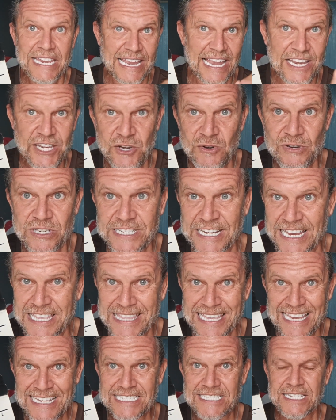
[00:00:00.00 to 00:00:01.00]
Can you say
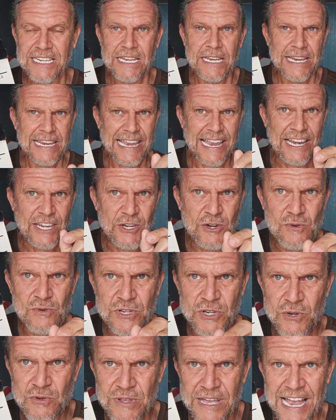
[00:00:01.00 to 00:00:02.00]
this? Can you
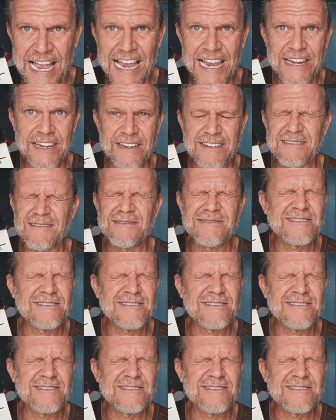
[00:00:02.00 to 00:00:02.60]
do that?